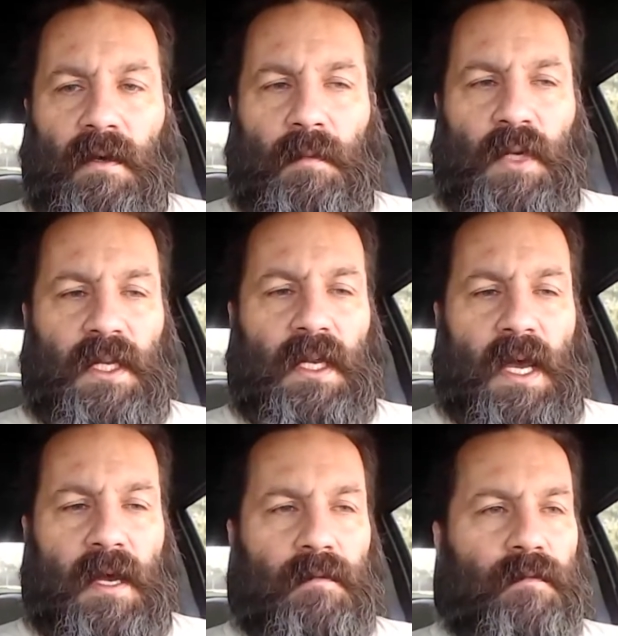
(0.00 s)
But
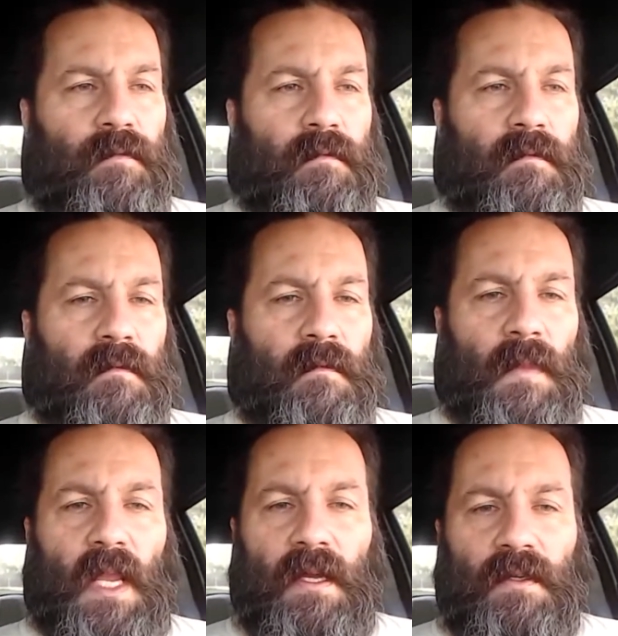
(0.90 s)
yeah.
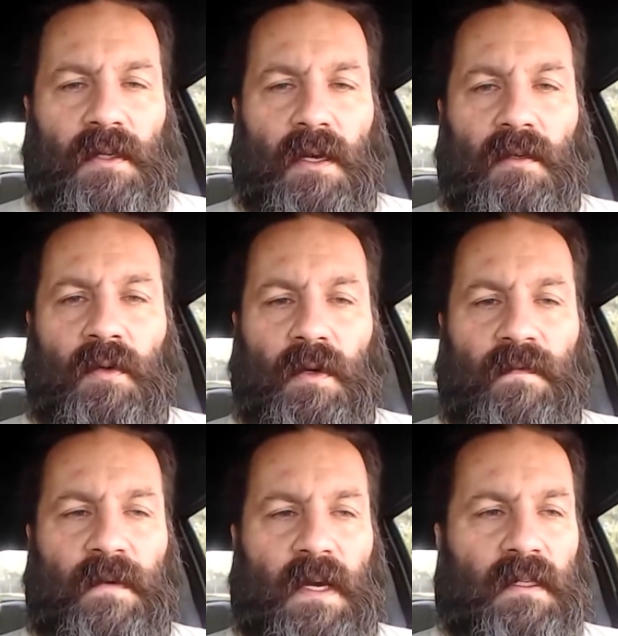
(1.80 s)
So Twitter
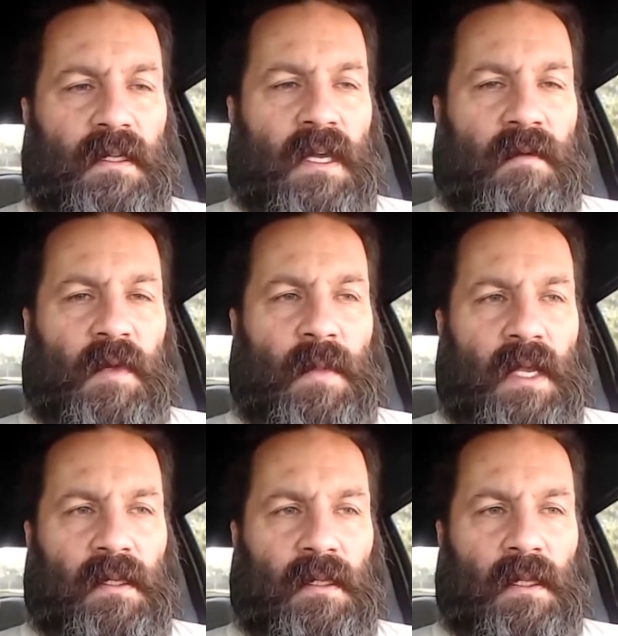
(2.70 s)
finally gave me
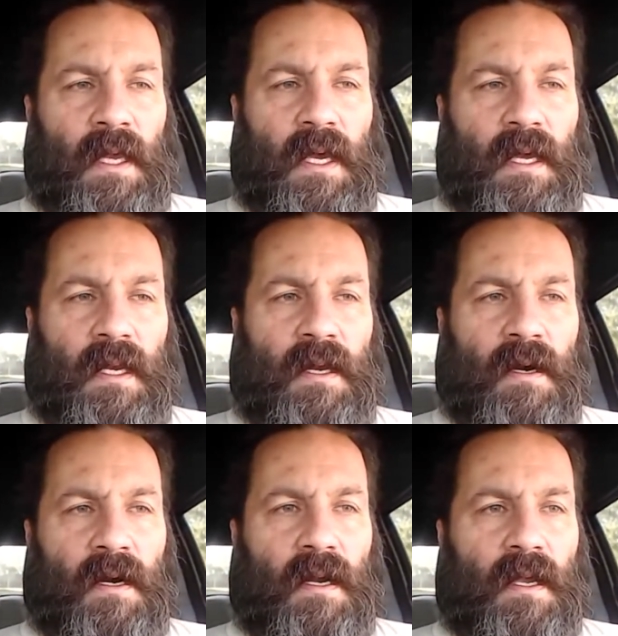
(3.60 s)
my little
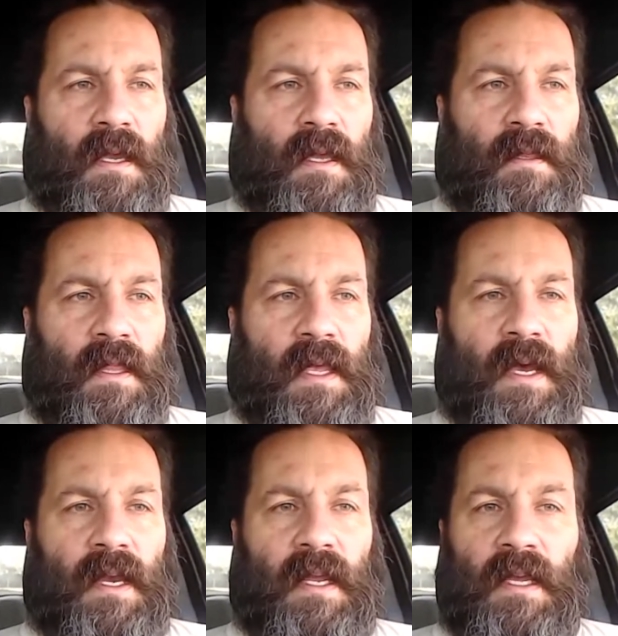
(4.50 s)
header, and
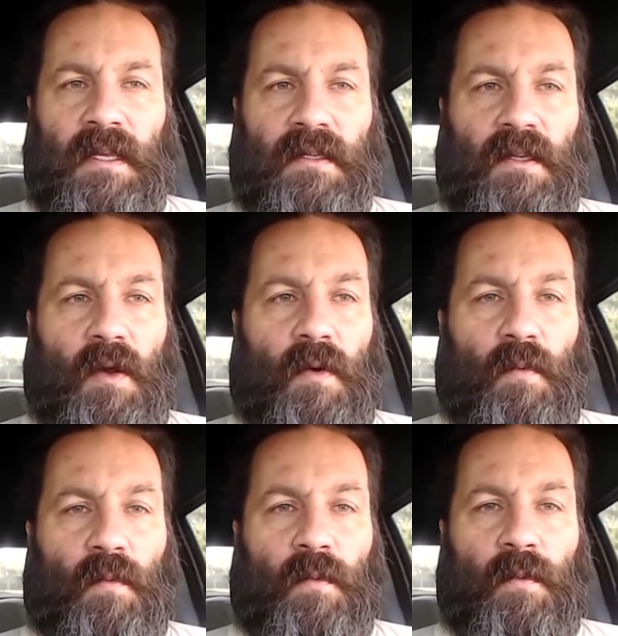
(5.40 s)
that is
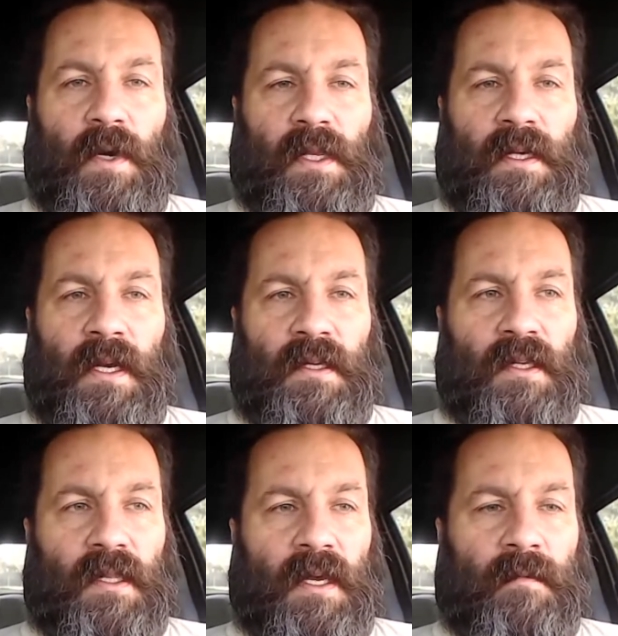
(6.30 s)
really nice
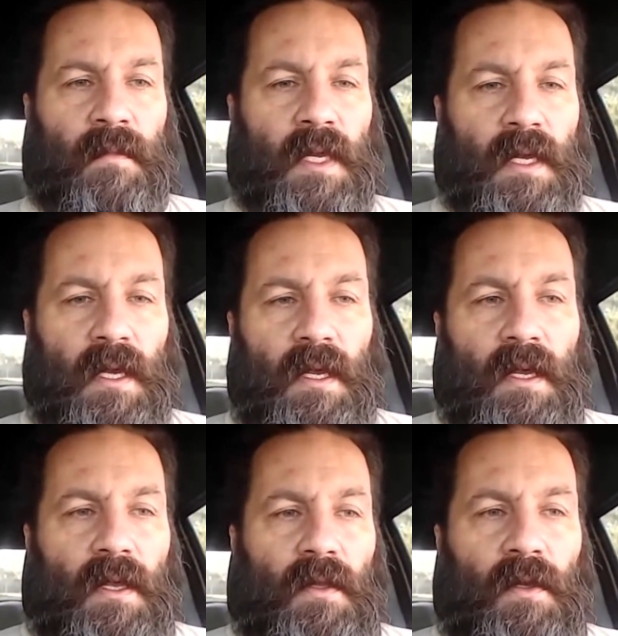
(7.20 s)
of them.
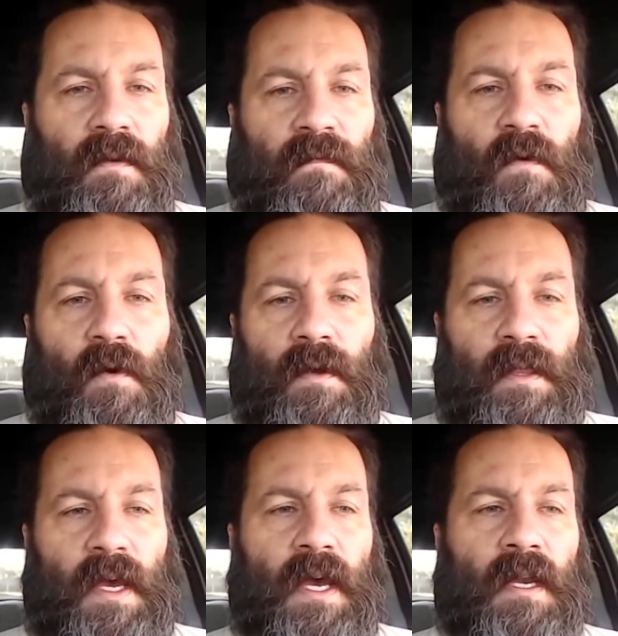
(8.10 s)
Looking forward to
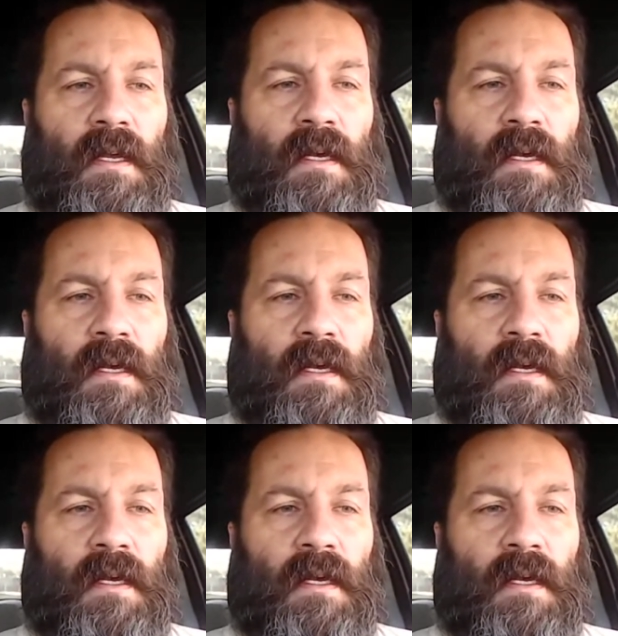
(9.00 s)
that.